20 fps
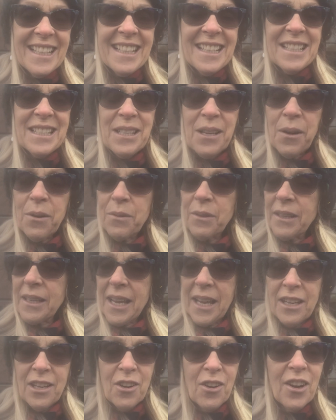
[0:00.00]
So
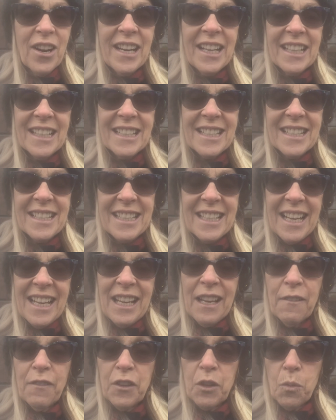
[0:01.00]
get an audience
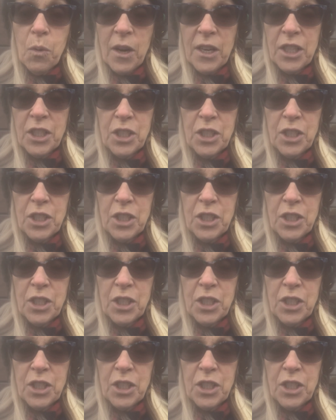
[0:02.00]
if you want to